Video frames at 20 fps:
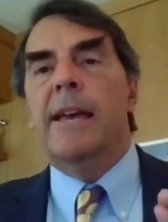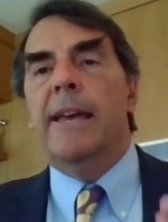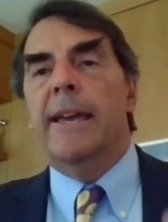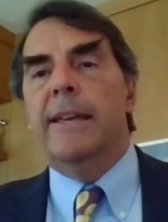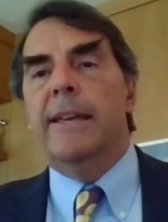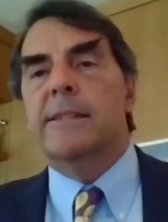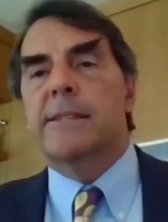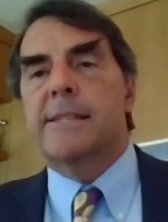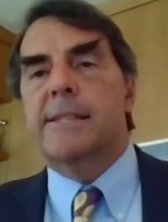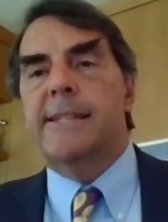
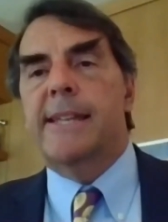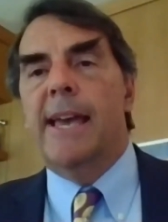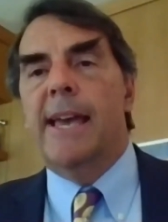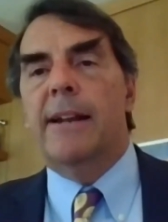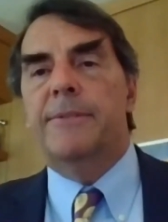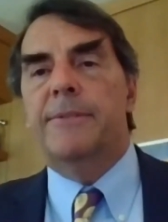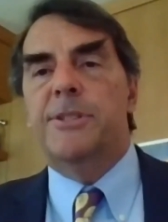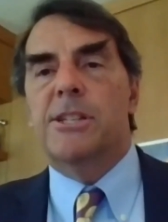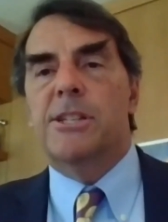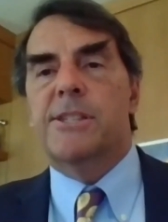instead
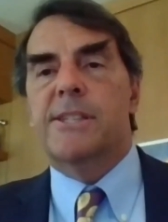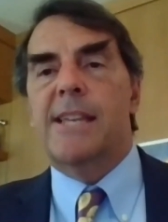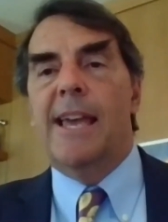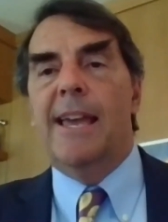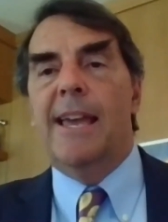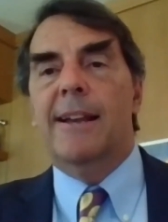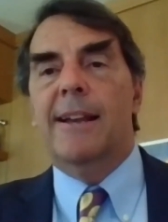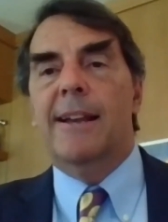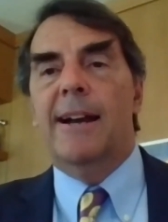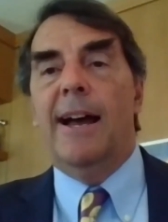of just
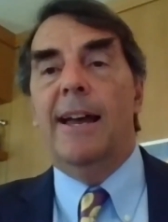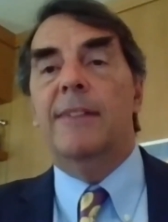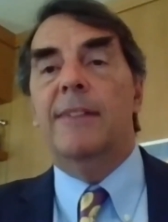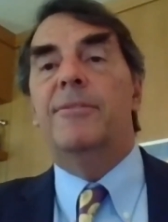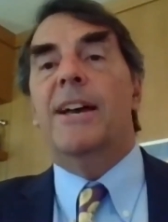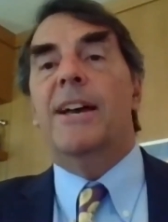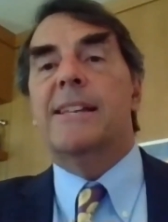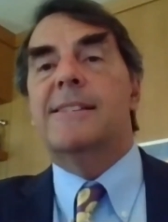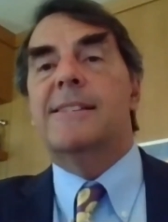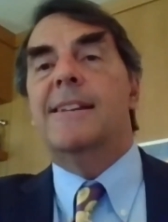saying, I
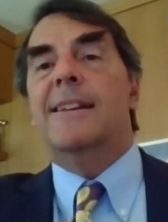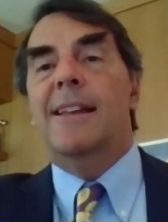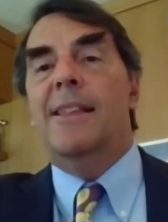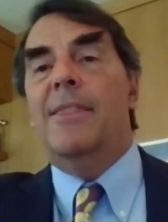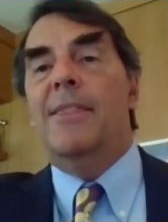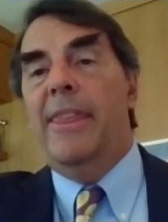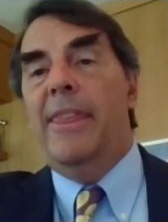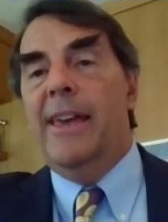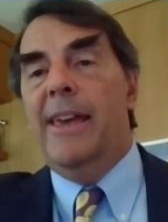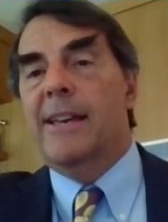invested
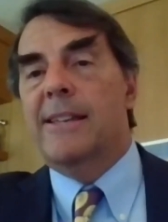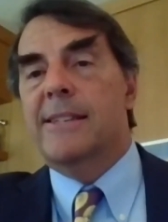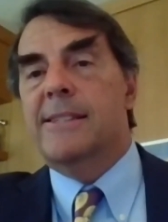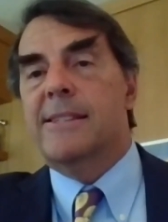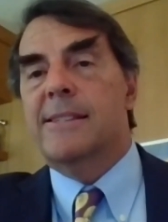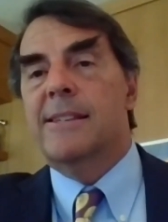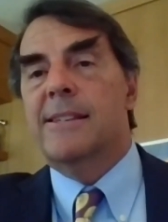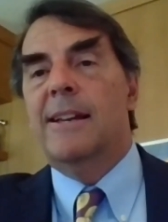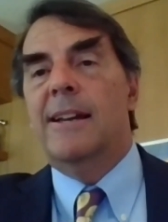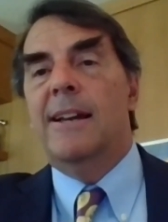in
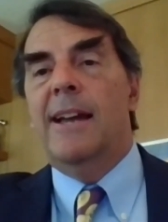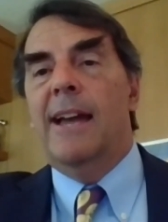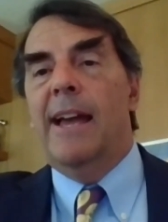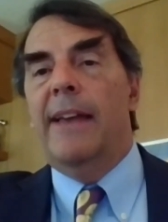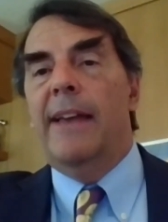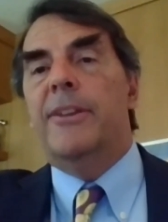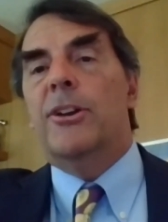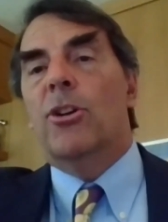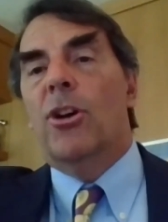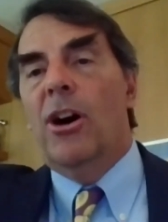this,
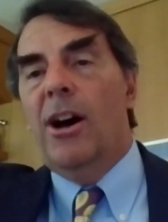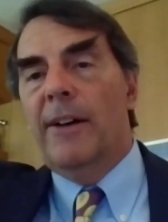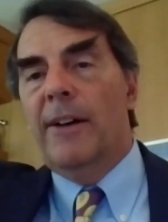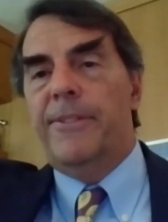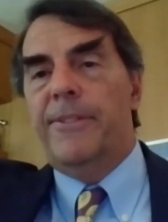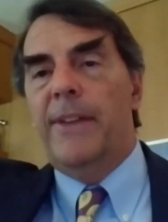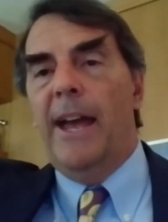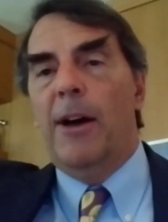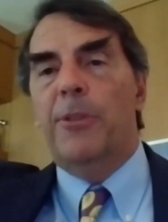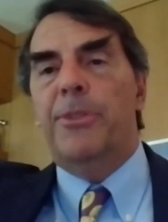and they're
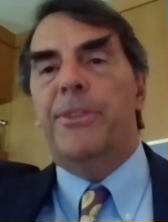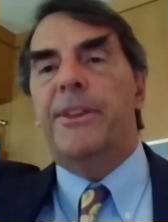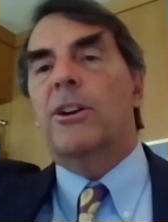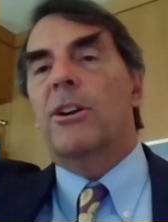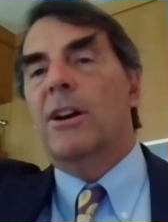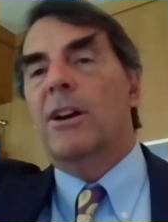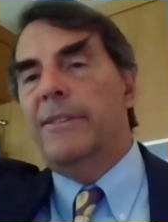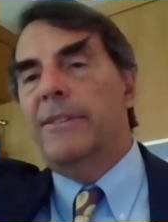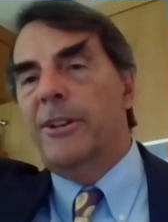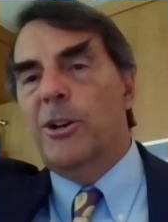out
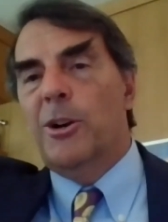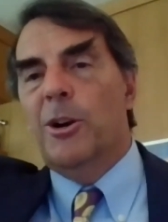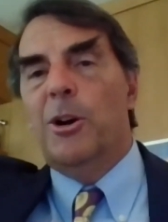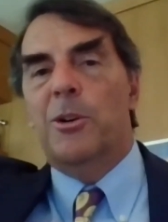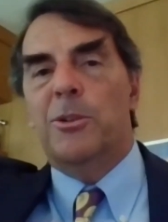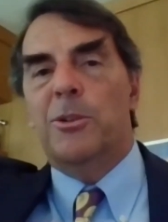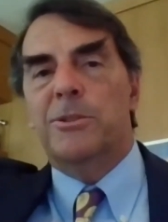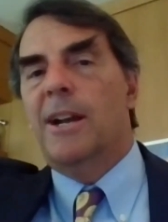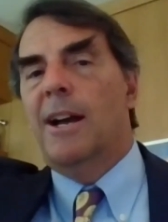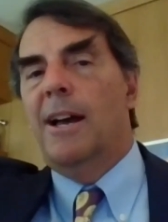there on their
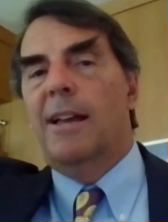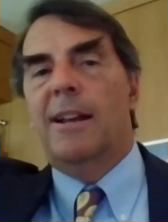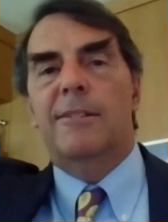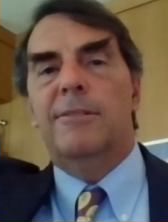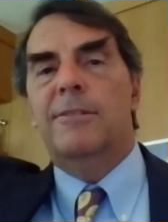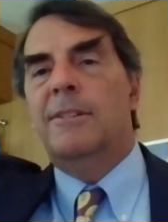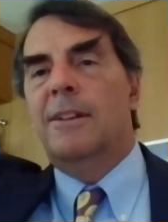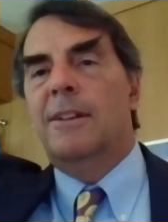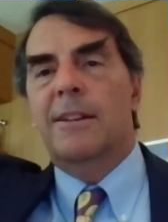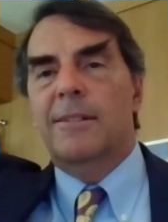own, kind of
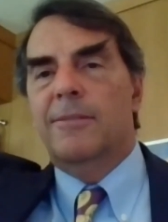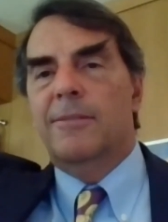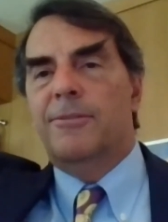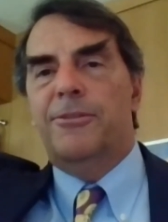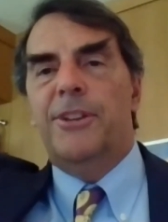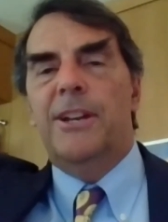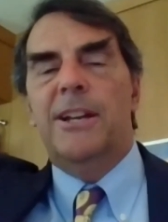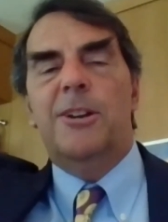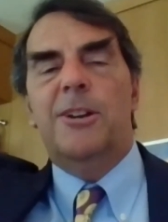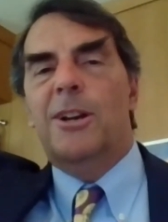
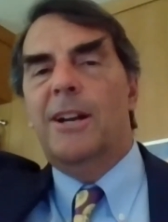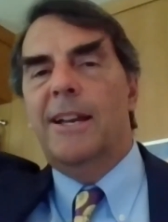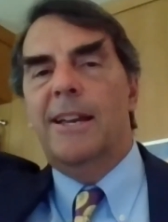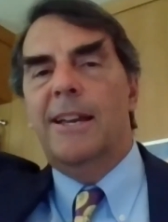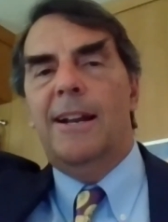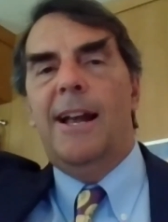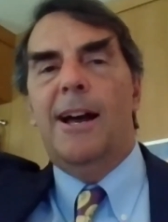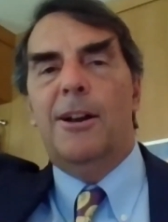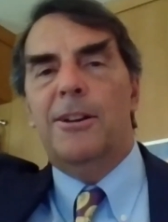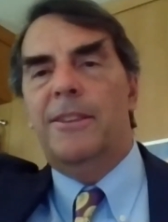figuring it
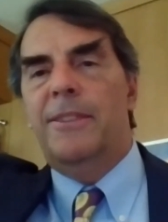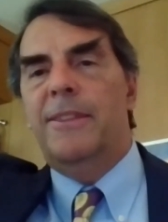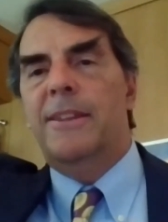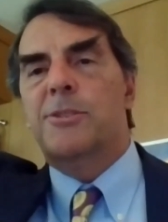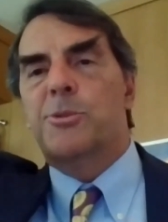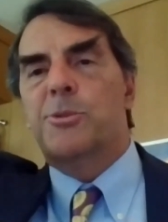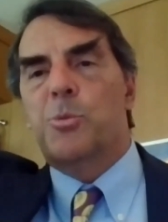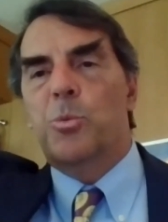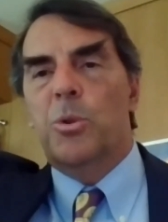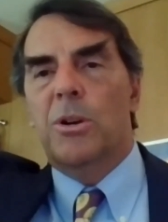out in
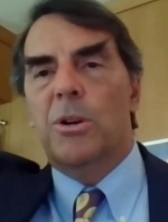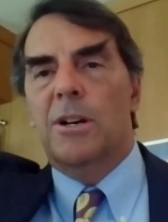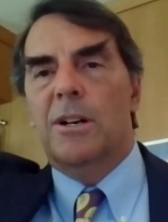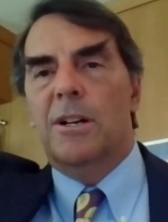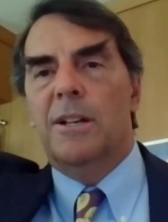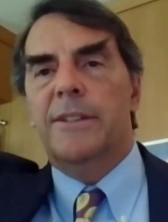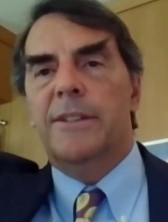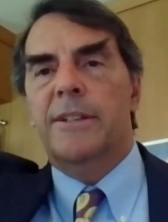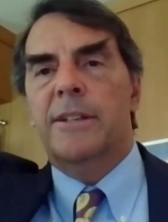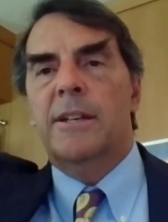this
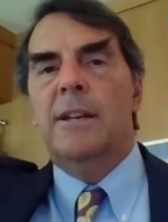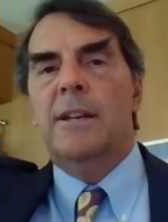world.